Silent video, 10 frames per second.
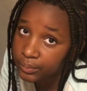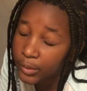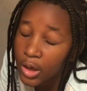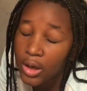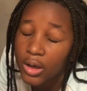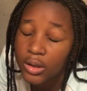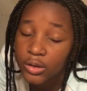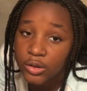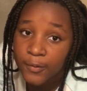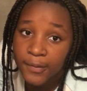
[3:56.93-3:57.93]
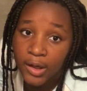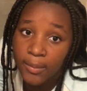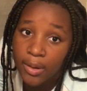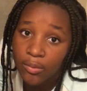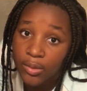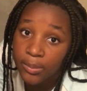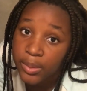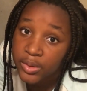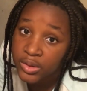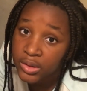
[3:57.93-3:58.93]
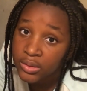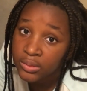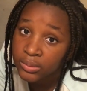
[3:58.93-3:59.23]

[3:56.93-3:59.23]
Oh, you forgot about one person.